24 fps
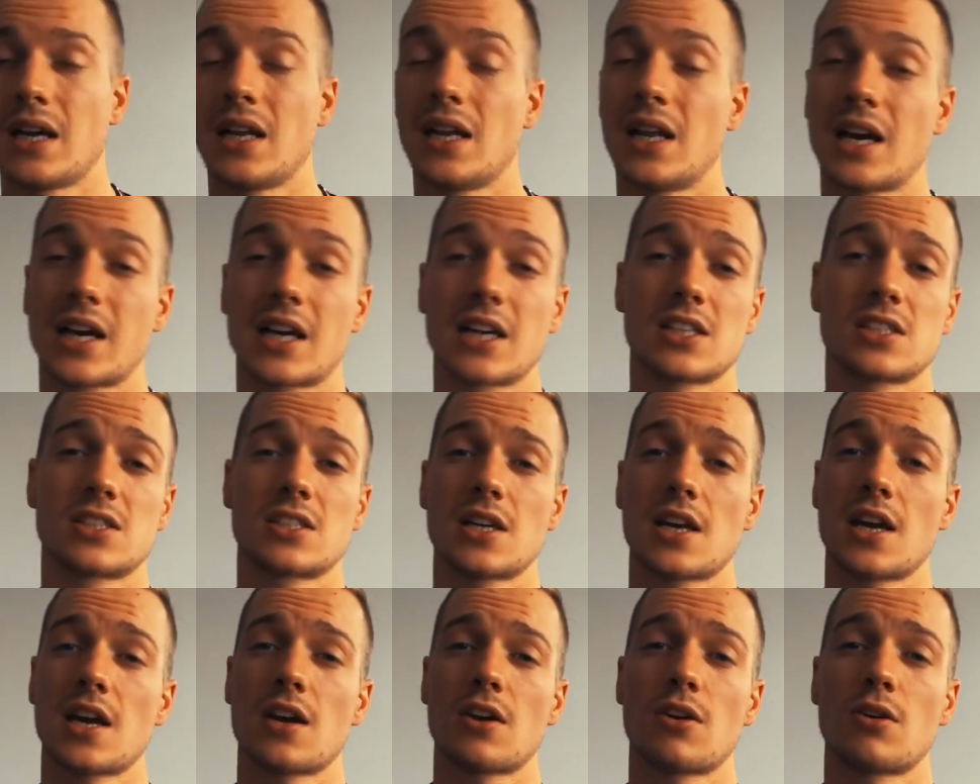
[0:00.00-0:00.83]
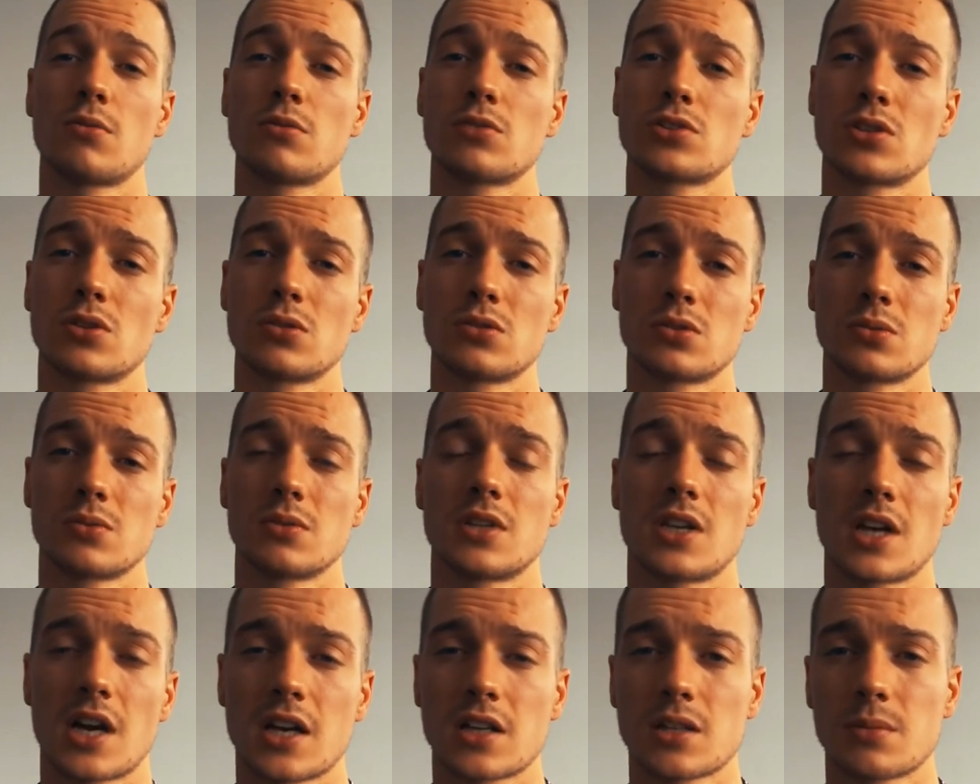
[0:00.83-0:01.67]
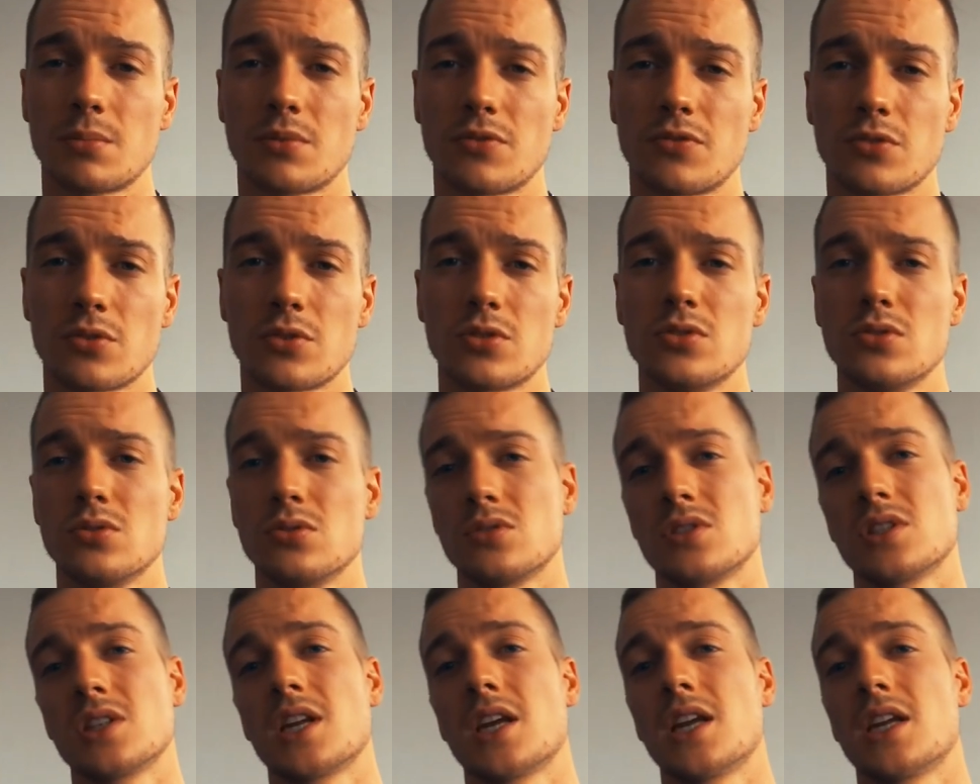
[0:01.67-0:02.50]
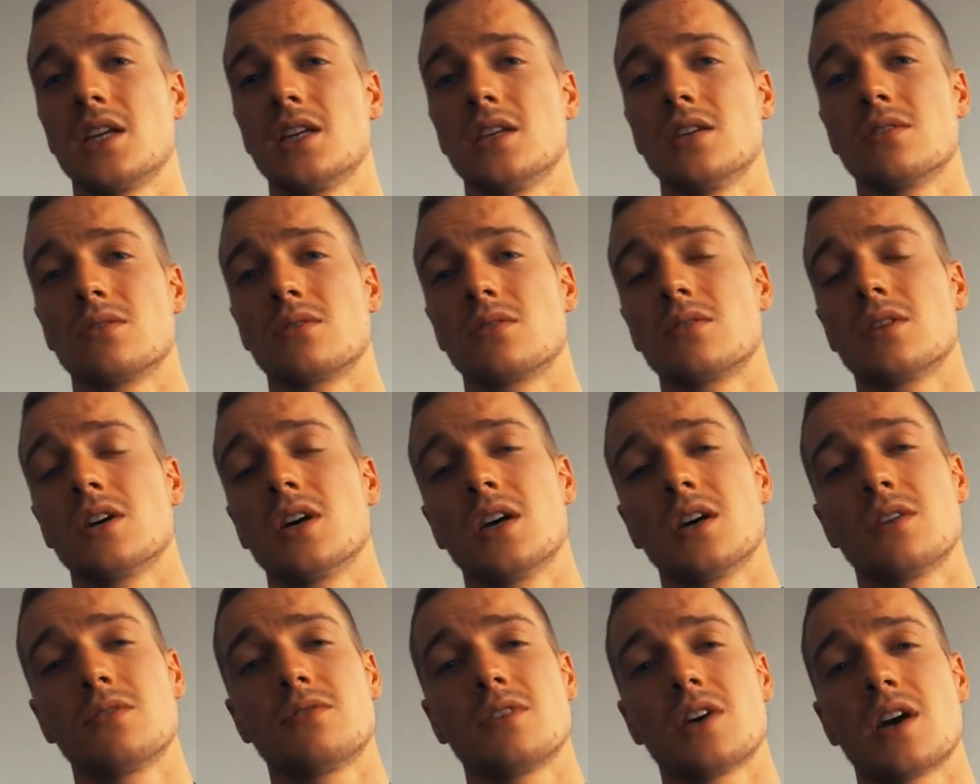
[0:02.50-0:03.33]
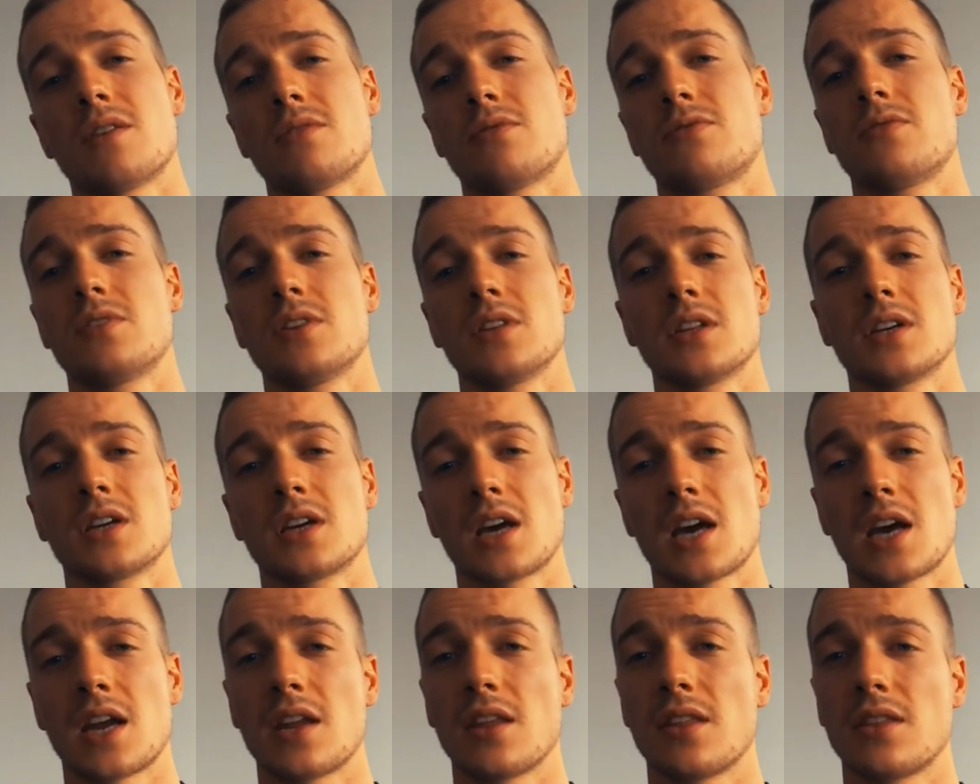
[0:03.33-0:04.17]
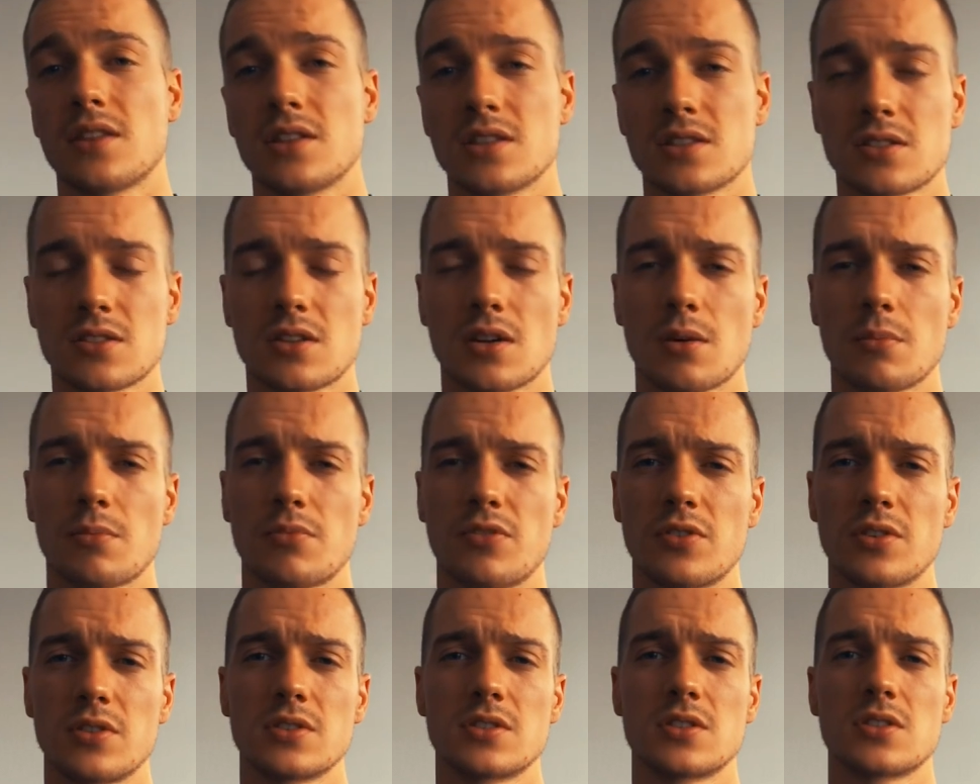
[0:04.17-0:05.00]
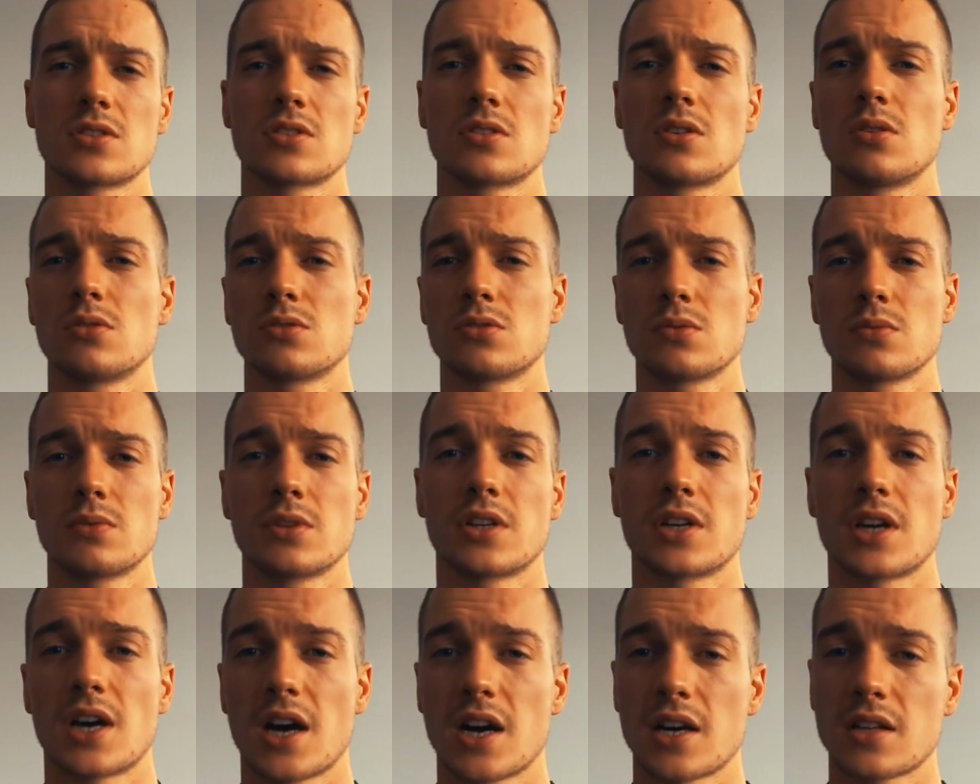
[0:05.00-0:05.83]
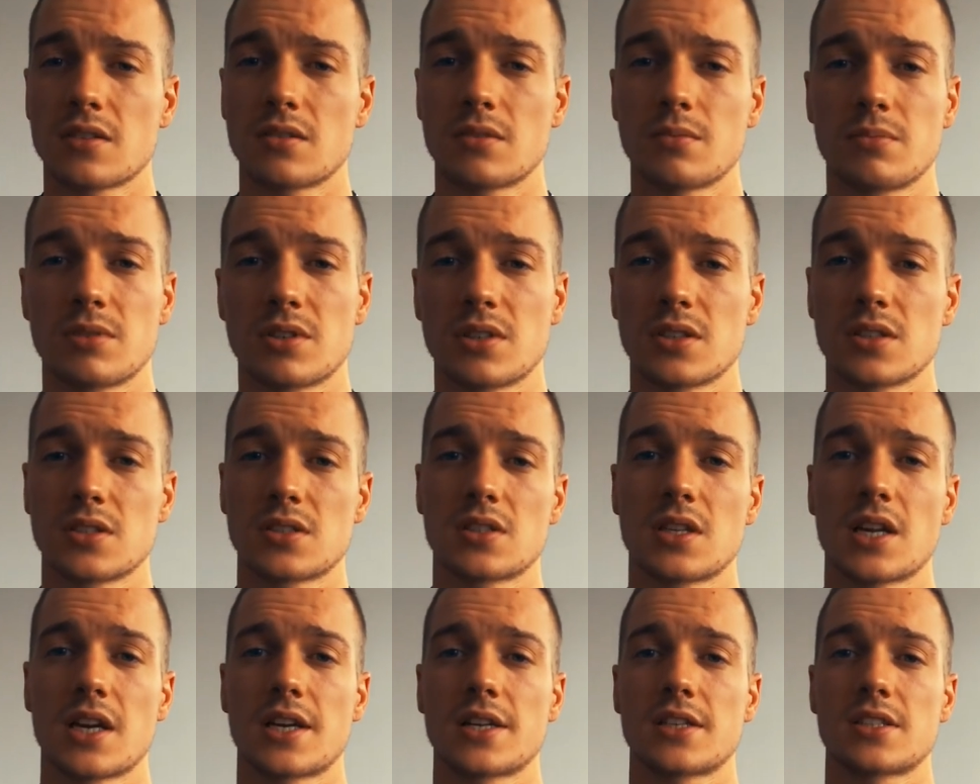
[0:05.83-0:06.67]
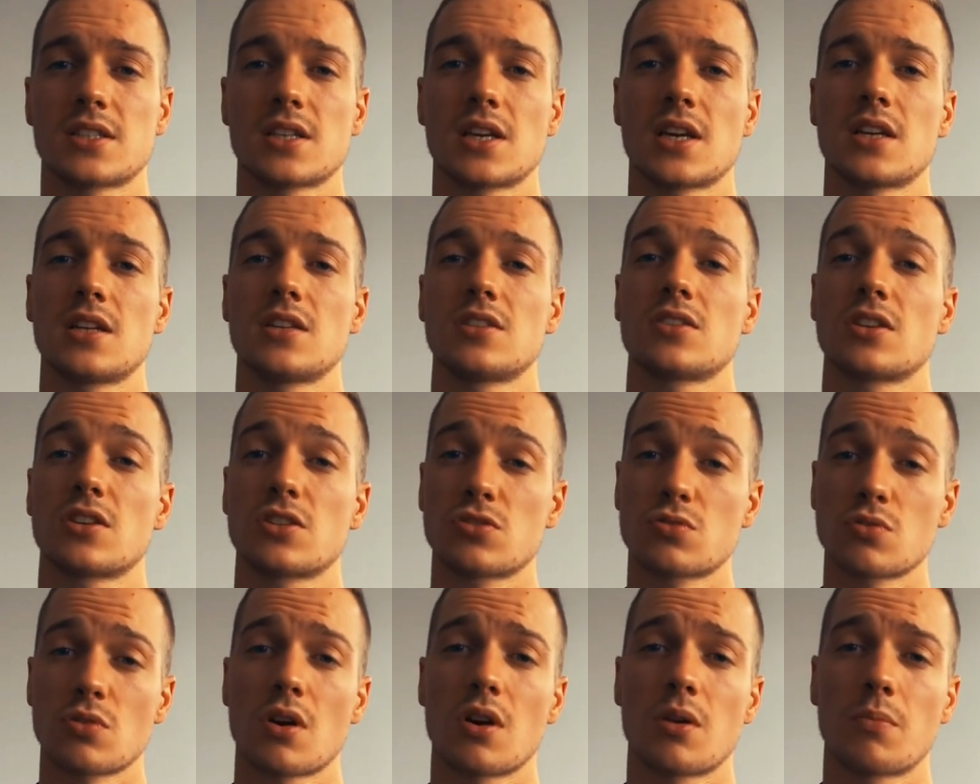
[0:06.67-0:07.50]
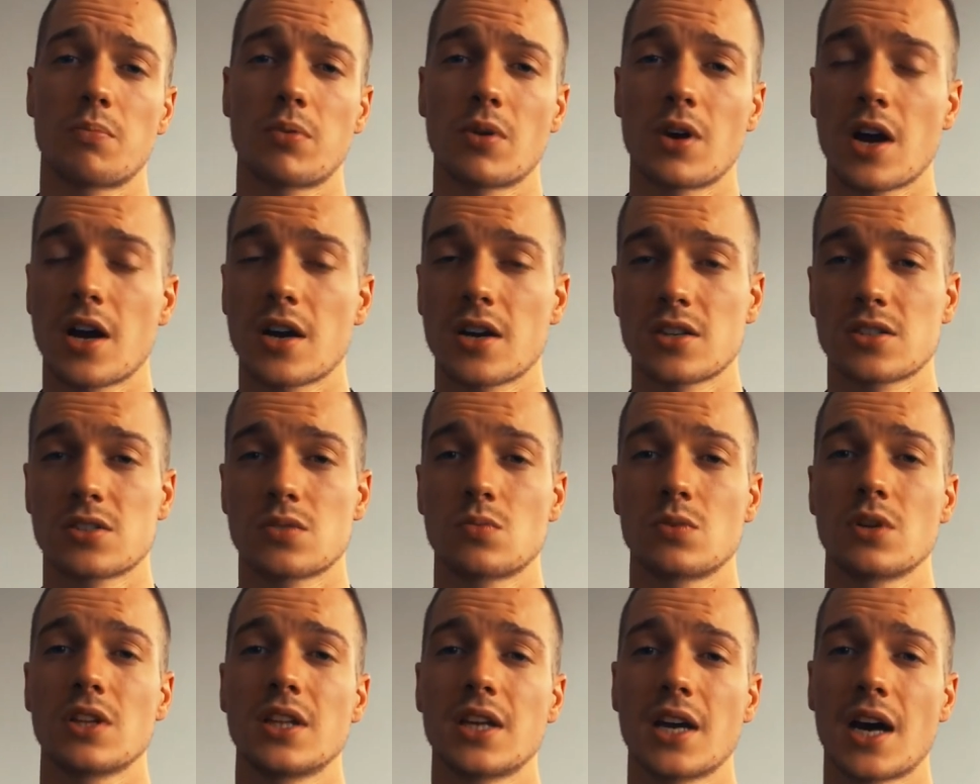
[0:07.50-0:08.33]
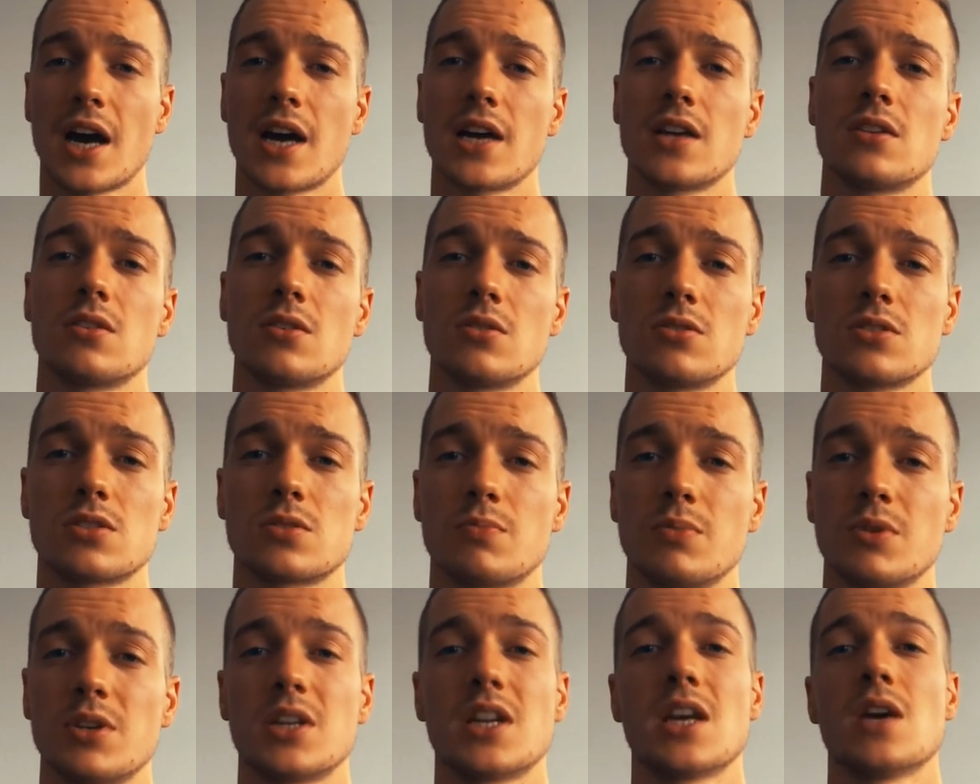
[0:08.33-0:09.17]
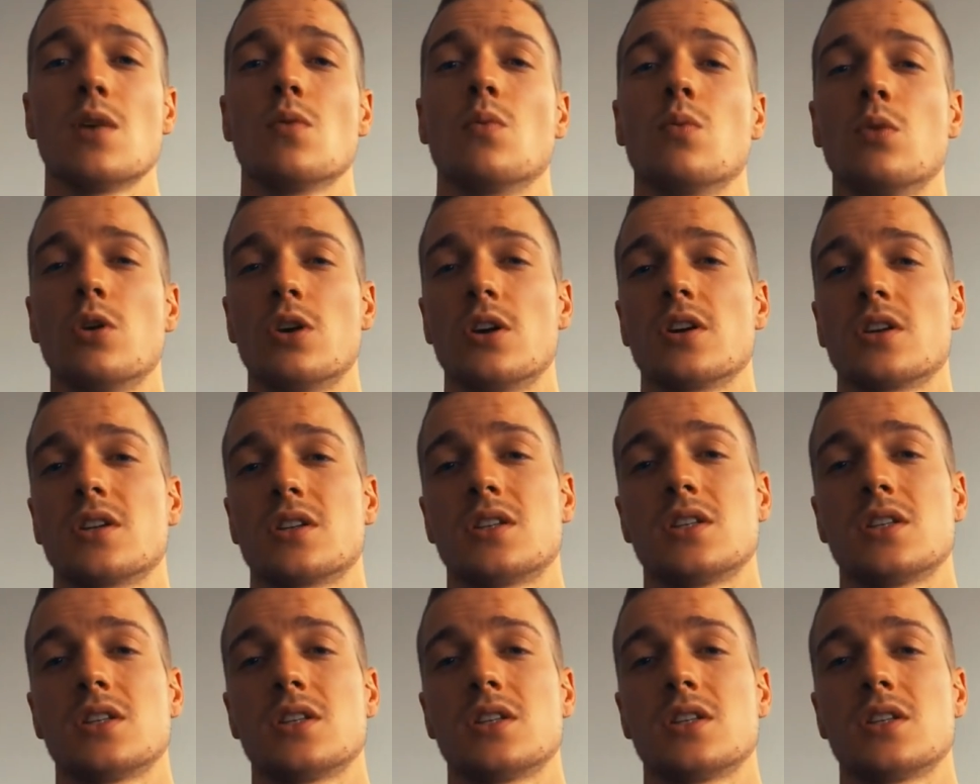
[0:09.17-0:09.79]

And like I said, always go to a doctor before using any, or if you have feeling any discomfort, just go to a doctor, because like I said, these are strong products, really high dose, but they work.